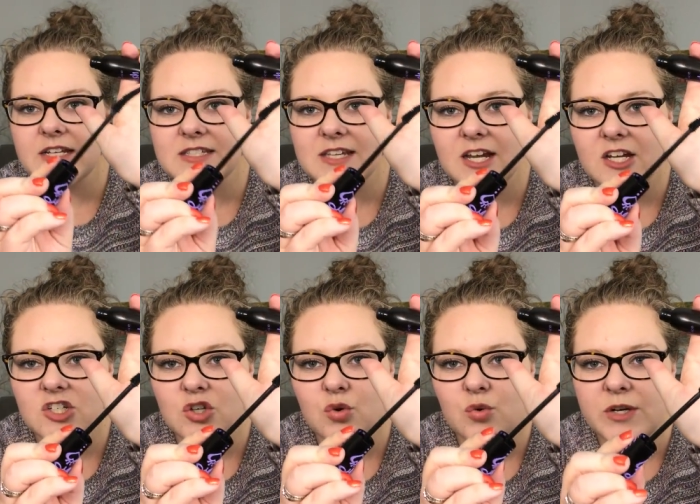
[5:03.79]
It's like a
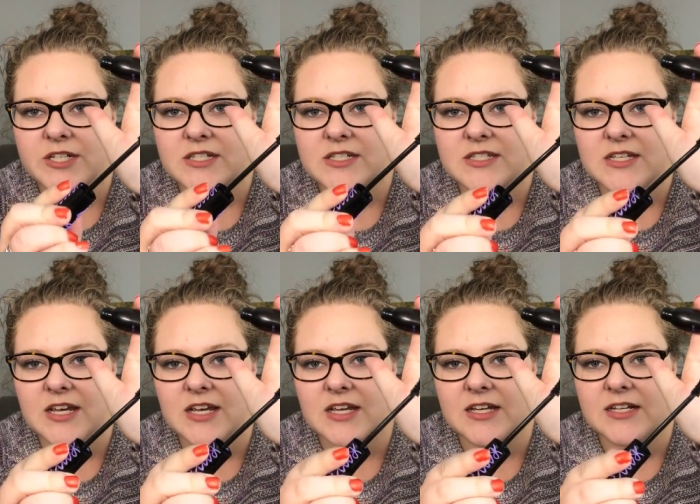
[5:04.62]

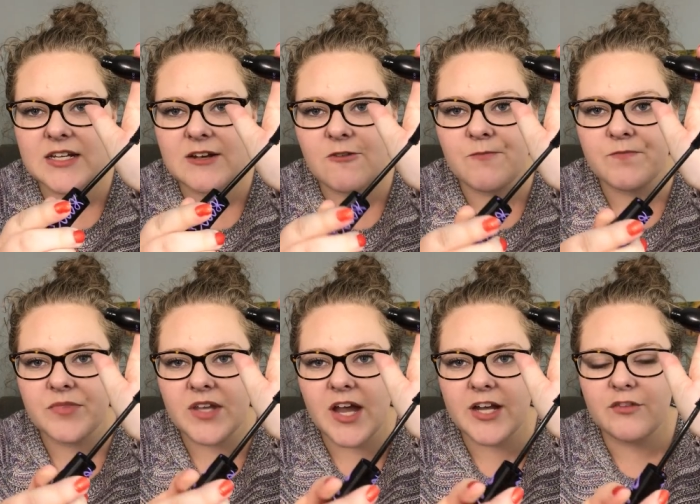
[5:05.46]
twisted,
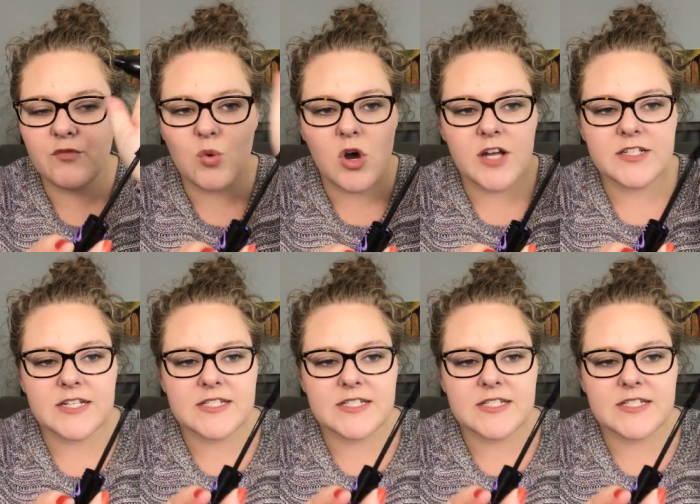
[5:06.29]
kind of wand.